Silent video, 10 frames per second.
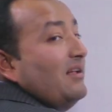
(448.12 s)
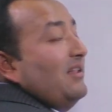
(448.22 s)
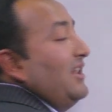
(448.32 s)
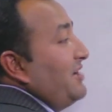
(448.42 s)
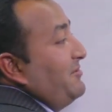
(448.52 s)

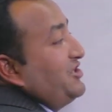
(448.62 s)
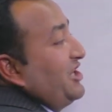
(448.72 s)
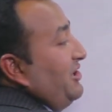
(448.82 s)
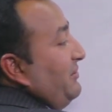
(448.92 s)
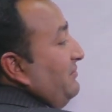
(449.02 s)
Let me
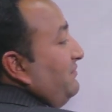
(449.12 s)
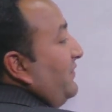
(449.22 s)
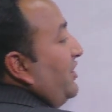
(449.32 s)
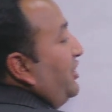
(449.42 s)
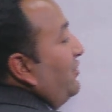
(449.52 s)
tell you.
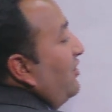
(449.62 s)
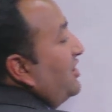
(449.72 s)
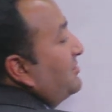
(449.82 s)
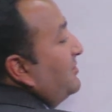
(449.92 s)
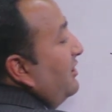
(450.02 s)
He
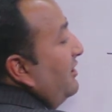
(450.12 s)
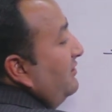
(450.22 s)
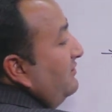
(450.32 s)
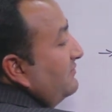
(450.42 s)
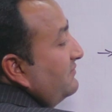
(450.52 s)
was
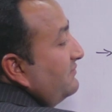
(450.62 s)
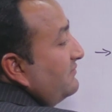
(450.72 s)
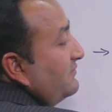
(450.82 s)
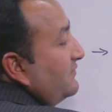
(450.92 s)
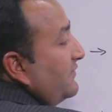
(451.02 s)
born
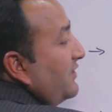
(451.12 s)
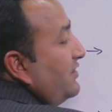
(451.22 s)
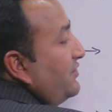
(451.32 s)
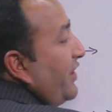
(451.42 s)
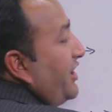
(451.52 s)

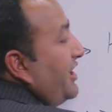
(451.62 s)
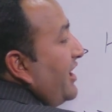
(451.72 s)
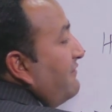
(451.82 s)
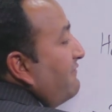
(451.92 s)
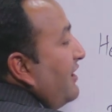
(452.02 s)

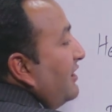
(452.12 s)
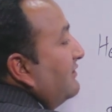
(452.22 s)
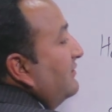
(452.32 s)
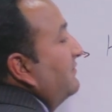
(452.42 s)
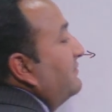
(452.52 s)
29
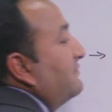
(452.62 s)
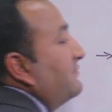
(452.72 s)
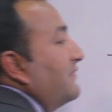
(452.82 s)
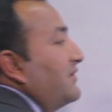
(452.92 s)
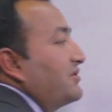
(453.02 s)
Falgun.
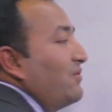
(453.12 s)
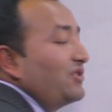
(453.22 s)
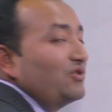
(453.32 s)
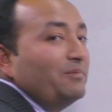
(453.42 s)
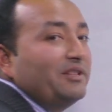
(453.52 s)
So what
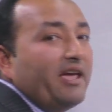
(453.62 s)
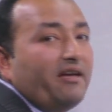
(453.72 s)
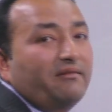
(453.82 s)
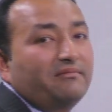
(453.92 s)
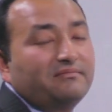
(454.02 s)
should be
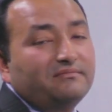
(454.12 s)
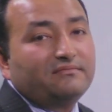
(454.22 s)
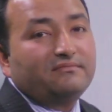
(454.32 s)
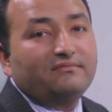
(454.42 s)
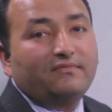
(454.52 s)
there?
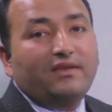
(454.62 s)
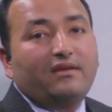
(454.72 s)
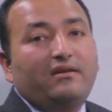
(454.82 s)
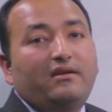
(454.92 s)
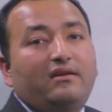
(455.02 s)

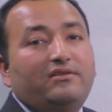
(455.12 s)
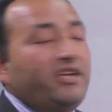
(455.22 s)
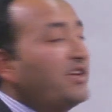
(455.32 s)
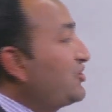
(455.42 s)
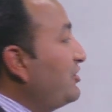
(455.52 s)

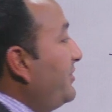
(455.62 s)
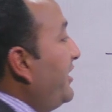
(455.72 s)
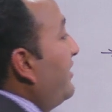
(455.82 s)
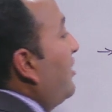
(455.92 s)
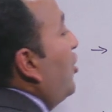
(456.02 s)
There should
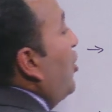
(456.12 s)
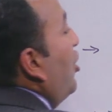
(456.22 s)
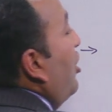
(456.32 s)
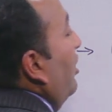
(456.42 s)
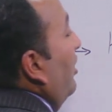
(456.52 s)
be
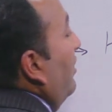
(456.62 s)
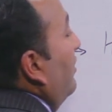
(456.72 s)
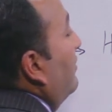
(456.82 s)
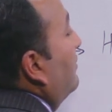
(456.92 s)
on.